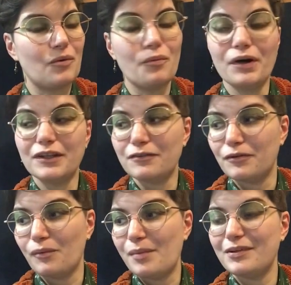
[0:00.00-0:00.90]

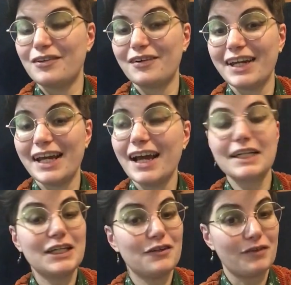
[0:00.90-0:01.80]
wonderful weaponry.
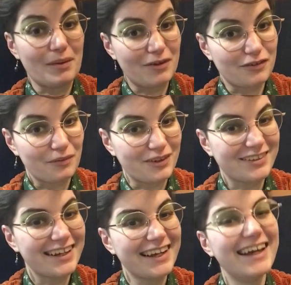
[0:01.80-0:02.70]
Thank you very much for
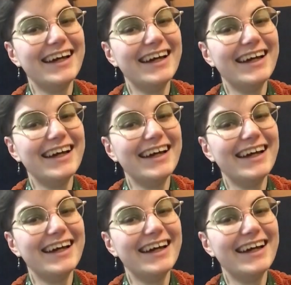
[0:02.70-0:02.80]
watching